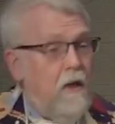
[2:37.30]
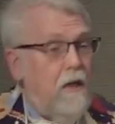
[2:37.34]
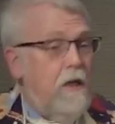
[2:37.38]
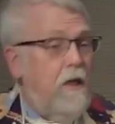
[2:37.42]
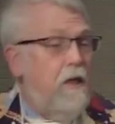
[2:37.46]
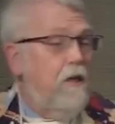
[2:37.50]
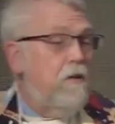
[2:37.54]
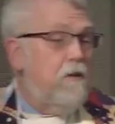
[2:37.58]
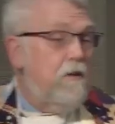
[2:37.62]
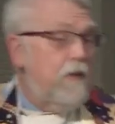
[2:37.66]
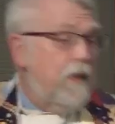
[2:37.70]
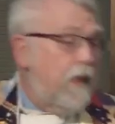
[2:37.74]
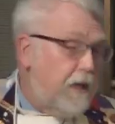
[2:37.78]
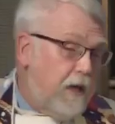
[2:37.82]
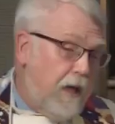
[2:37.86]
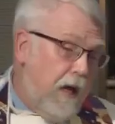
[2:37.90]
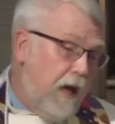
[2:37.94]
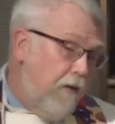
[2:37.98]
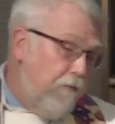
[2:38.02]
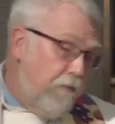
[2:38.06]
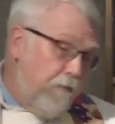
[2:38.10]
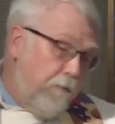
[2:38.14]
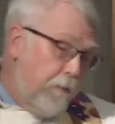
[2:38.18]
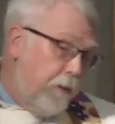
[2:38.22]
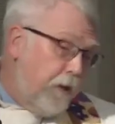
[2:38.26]
Either they
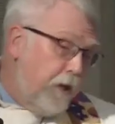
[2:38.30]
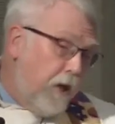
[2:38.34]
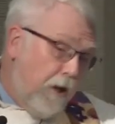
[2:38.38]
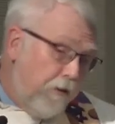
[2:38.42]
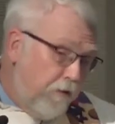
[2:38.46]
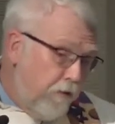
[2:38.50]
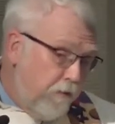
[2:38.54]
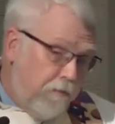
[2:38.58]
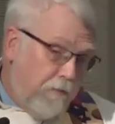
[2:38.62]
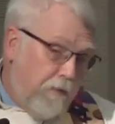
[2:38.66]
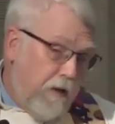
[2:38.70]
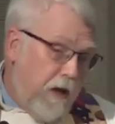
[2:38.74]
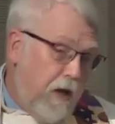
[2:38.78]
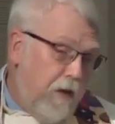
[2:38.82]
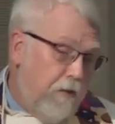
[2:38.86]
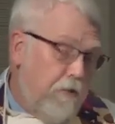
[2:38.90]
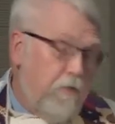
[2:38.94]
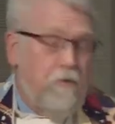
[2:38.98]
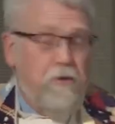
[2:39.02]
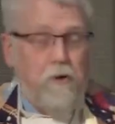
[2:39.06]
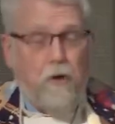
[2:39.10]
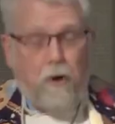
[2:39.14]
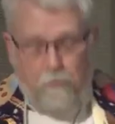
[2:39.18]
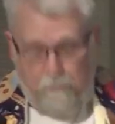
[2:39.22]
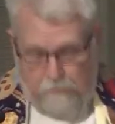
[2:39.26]
came from another faith
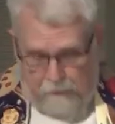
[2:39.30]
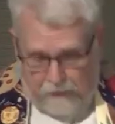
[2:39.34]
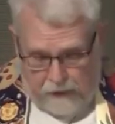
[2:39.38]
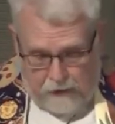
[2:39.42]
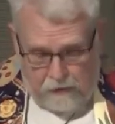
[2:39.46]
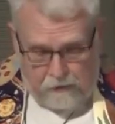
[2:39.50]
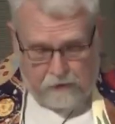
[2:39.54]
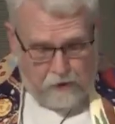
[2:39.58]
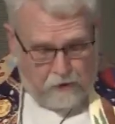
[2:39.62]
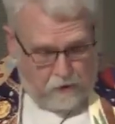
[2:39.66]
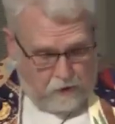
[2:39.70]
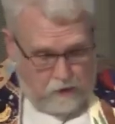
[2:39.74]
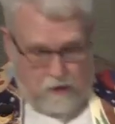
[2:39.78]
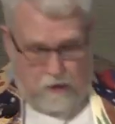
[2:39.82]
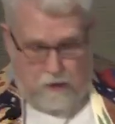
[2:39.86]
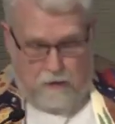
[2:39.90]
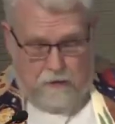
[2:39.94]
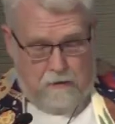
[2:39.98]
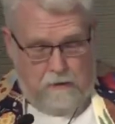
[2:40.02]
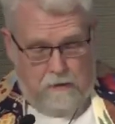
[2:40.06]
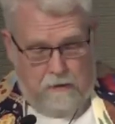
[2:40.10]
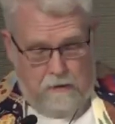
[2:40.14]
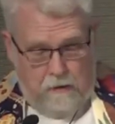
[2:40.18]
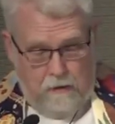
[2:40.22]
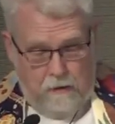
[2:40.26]
or no faith at
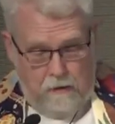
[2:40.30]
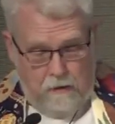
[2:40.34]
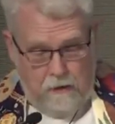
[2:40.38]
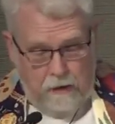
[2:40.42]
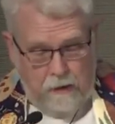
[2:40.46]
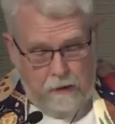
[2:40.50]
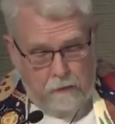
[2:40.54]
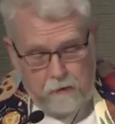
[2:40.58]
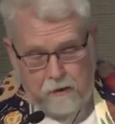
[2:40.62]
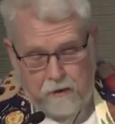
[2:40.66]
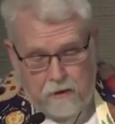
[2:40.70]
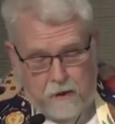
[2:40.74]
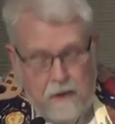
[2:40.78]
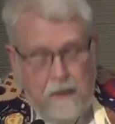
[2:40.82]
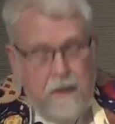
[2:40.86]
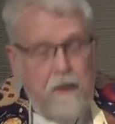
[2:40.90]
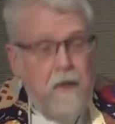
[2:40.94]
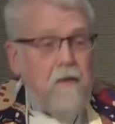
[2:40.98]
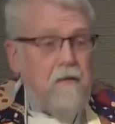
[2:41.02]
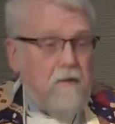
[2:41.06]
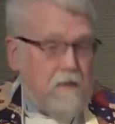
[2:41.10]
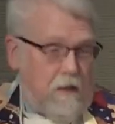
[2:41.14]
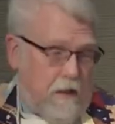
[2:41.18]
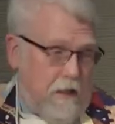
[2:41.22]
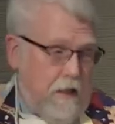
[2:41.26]
all. It was
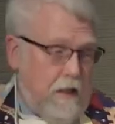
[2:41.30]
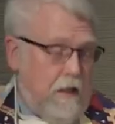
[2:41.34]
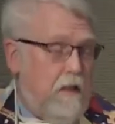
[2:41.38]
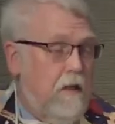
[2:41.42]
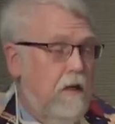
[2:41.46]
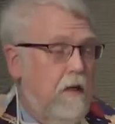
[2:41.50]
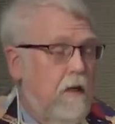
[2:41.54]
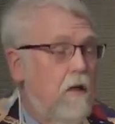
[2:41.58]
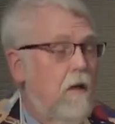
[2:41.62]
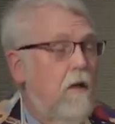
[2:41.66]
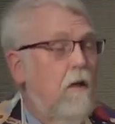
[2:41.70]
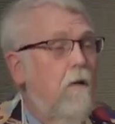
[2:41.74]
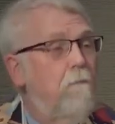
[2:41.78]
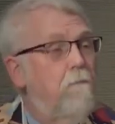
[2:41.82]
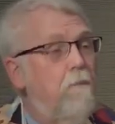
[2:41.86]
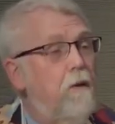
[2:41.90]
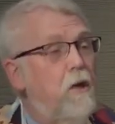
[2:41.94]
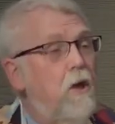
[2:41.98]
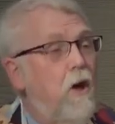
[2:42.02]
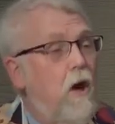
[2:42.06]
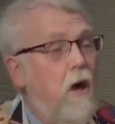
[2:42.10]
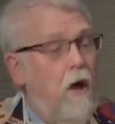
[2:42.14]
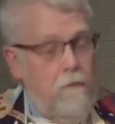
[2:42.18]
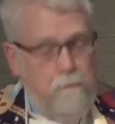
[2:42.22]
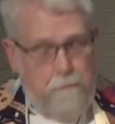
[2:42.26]
literally
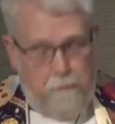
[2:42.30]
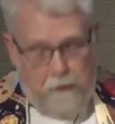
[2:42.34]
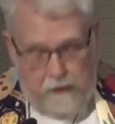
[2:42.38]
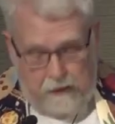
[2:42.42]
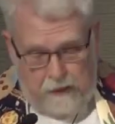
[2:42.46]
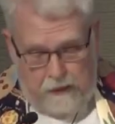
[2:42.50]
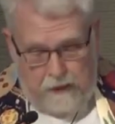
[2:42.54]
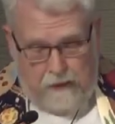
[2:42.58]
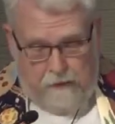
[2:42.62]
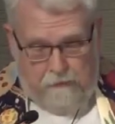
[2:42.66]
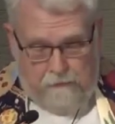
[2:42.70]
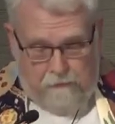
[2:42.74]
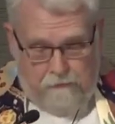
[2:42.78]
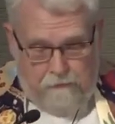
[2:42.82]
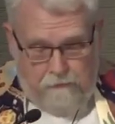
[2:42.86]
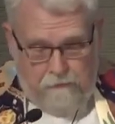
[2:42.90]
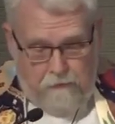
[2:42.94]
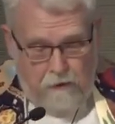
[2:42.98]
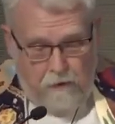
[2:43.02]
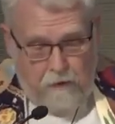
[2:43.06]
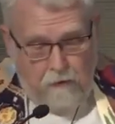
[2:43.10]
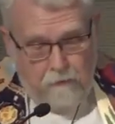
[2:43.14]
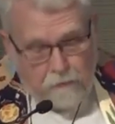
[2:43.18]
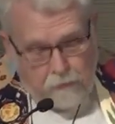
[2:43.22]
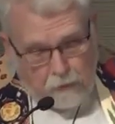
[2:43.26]
beyond belief
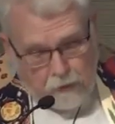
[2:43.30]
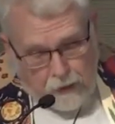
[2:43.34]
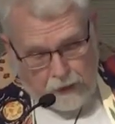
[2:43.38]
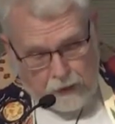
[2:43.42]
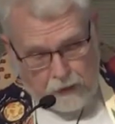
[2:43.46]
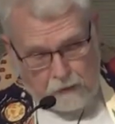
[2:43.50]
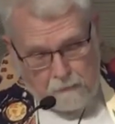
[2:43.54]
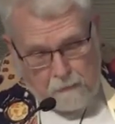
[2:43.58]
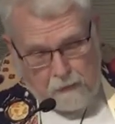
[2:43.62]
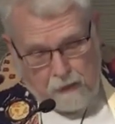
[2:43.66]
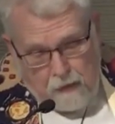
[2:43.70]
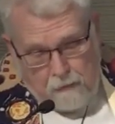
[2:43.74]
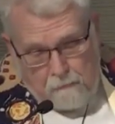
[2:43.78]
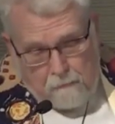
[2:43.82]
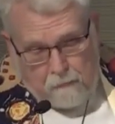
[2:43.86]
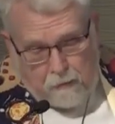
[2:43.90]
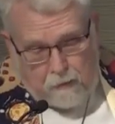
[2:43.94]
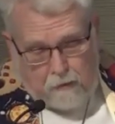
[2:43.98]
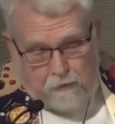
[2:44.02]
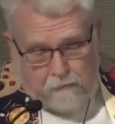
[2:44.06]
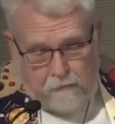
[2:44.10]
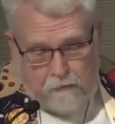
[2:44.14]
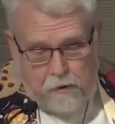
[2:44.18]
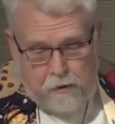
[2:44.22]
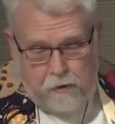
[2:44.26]
for any
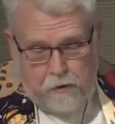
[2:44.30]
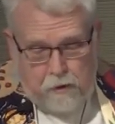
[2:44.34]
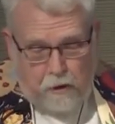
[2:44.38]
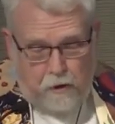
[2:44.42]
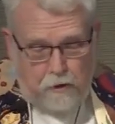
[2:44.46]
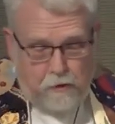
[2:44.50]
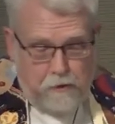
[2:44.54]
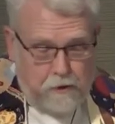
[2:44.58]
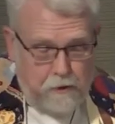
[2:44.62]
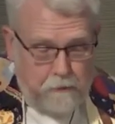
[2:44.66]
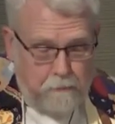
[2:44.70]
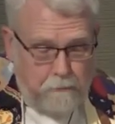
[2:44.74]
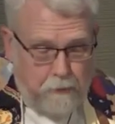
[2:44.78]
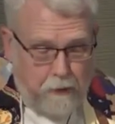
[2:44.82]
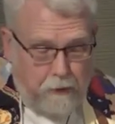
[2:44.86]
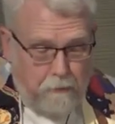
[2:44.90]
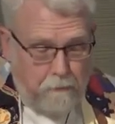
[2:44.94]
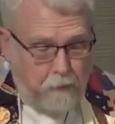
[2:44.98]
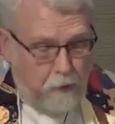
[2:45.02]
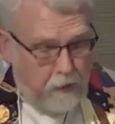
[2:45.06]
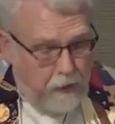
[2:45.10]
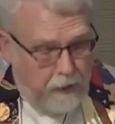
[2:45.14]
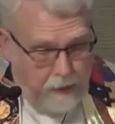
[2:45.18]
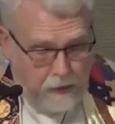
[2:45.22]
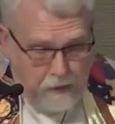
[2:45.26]
member of the chosen
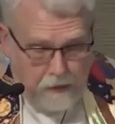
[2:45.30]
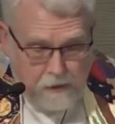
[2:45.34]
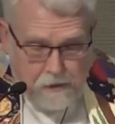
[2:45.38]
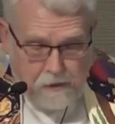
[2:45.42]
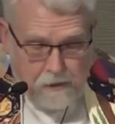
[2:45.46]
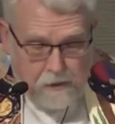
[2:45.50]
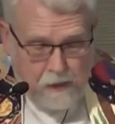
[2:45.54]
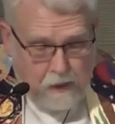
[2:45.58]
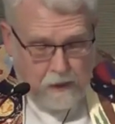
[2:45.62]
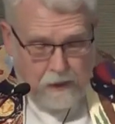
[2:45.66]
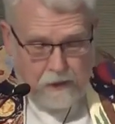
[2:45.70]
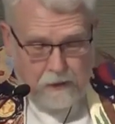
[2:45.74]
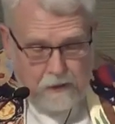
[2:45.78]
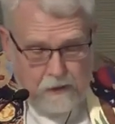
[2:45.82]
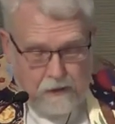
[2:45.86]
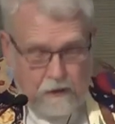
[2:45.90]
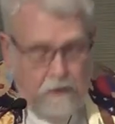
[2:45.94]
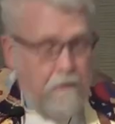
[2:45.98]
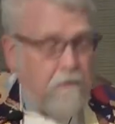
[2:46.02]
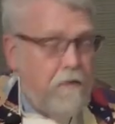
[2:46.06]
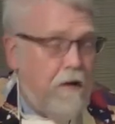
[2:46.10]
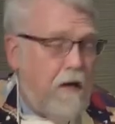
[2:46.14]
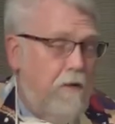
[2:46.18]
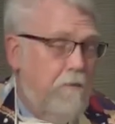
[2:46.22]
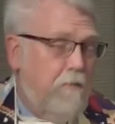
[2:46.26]
people, any son
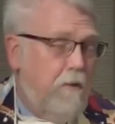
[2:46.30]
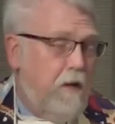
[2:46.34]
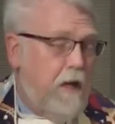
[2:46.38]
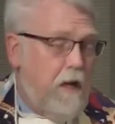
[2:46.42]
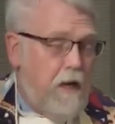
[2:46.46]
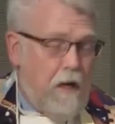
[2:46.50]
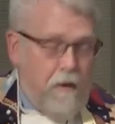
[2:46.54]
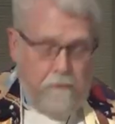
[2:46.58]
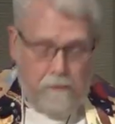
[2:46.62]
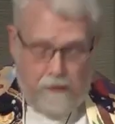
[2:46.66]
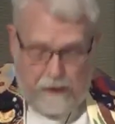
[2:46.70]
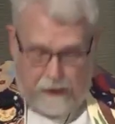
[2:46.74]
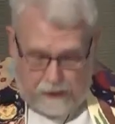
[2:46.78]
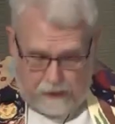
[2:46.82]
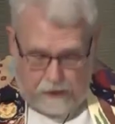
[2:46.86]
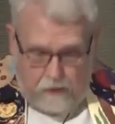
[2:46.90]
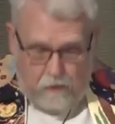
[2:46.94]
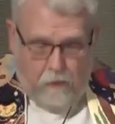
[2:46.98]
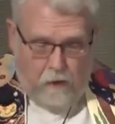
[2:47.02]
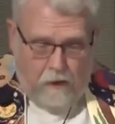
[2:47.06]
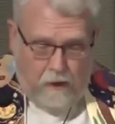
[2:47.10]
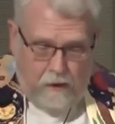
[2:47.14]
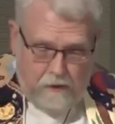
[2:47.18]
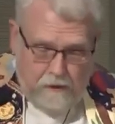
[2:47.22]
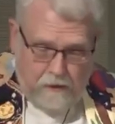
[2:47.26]
of Abraham,
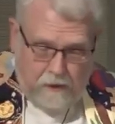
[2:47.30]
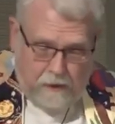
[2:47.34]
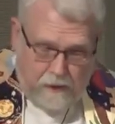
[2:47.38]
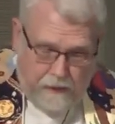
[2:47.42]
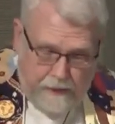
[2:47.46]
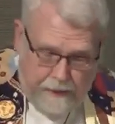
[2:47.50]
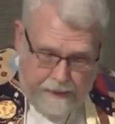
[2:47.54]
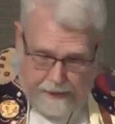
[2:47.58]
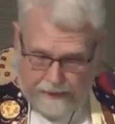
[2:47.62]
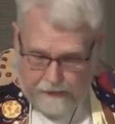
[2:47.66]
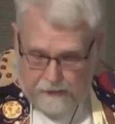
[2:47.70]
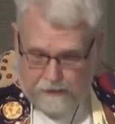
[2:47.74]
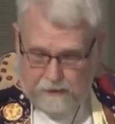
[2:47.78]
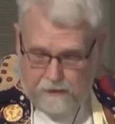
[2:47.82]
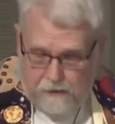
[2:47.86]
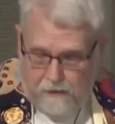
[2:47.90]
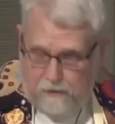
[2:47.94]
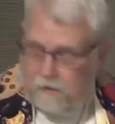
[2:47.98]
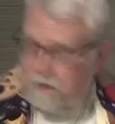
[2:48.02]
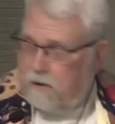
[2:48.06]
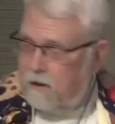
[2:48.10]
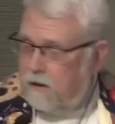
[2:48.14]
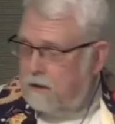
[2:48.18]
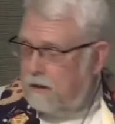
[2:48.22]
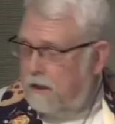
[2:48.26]
anyone
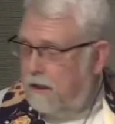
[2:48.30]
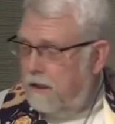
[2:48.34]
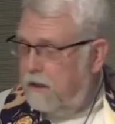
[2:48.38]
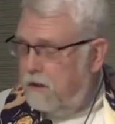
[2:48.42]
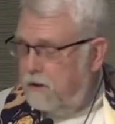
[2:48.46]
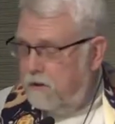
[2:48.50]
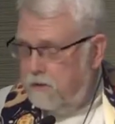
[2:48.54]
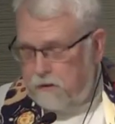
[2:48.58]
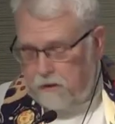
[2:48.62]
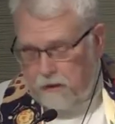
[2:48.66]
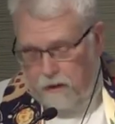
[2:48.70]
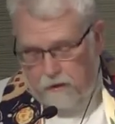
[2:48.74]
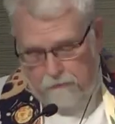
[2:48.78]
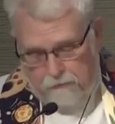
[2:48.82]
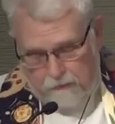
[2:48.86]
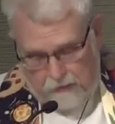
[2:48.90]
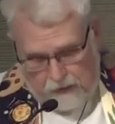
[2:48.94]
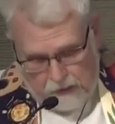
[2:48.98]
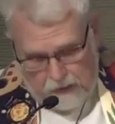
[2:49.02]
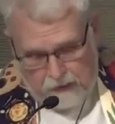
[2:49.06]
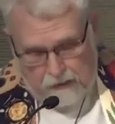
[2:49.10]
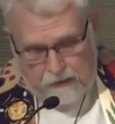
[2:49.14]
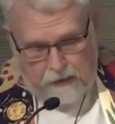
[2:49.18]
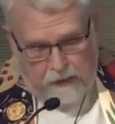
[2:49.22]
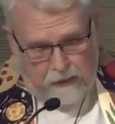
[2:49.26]
connected to the lineage of
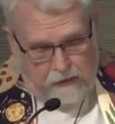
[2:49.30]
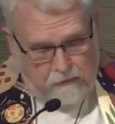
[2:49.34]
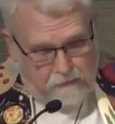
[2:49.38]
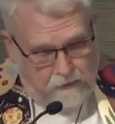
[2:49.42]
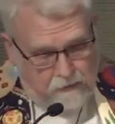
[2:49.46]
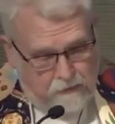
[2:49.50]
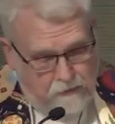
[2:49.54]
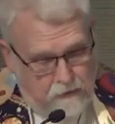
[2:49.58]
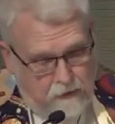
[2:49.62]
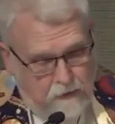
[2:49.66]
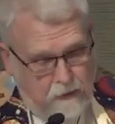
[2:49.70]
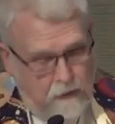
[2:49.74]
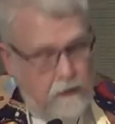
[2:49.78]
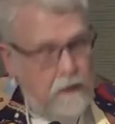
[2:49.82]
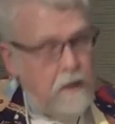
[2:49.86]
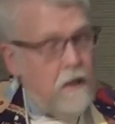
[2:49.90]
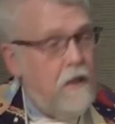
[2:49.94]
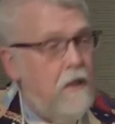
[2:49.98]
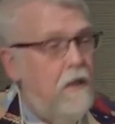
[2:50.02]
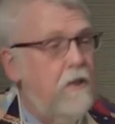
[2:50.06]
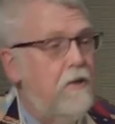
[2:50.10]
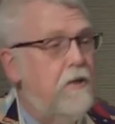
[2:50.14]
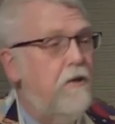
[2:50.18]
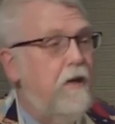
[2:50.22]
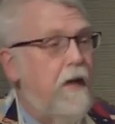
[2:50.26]
King David,
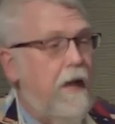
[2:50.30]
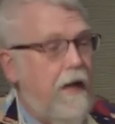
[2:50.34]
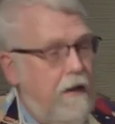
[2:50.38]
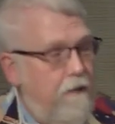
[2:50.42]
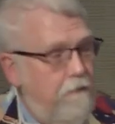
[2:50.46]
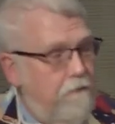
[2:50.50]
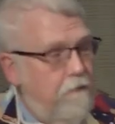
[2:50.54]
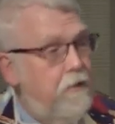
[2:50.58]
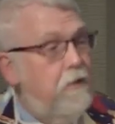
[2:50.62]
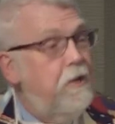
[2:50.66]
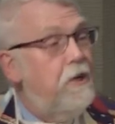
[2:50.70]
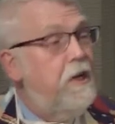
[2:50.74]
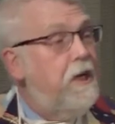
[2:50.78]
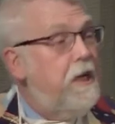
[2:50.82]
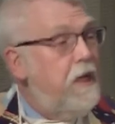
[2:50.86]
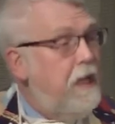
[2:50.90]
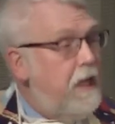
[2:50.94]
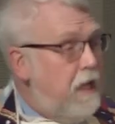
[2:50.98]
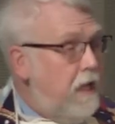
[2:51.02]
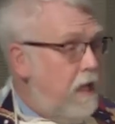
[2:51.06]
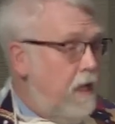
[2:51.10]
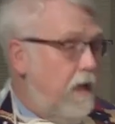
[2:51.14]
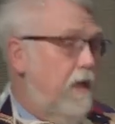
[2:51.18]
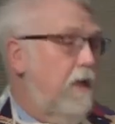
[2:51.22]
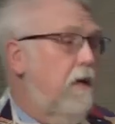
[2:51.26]
to ever
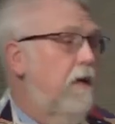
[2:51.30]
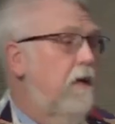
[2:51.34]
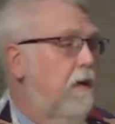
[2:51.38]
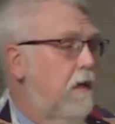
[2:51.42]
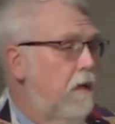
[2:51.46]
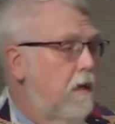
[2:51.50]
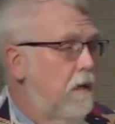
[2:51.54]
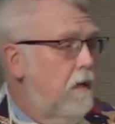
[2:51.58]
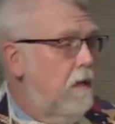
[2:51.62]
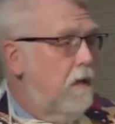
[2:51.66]
need